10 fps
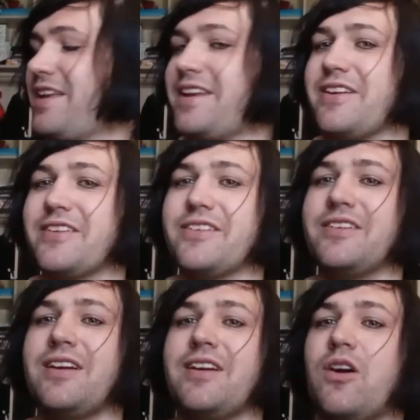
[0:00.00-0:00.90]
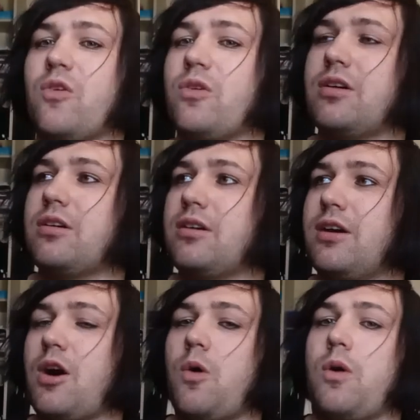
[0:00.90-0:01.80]
here
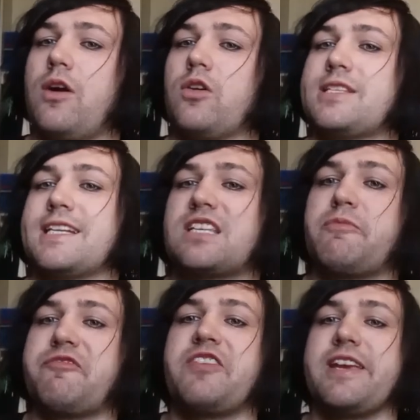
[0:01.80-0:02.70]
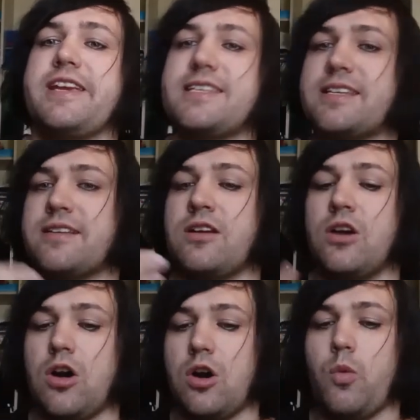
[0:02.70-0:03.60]
Oh, or six feet
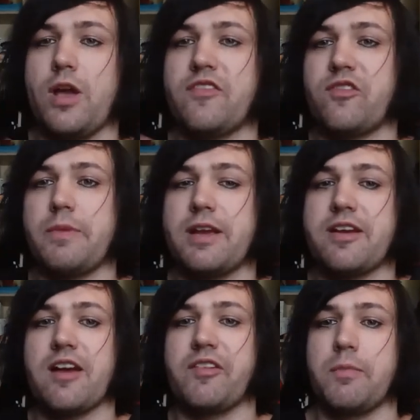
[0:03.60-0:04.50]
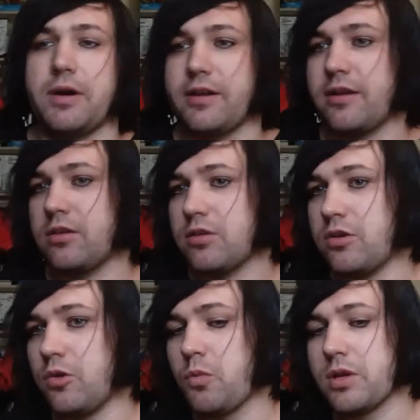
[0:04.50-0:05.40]
away from everybody. You
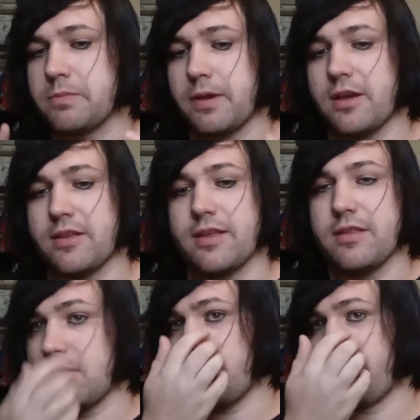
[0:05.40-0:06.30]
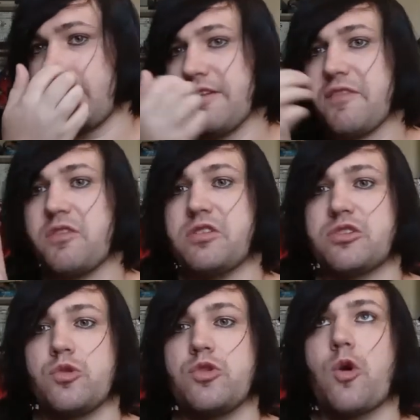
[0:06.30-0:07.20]
know what? And if I ever
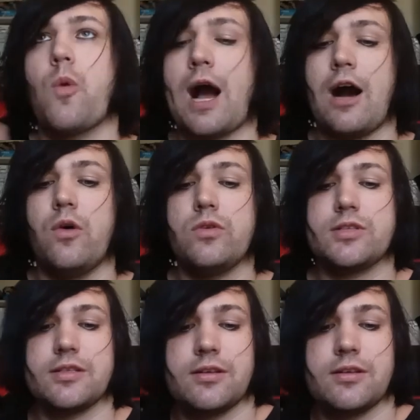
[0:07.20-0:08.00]
do go out,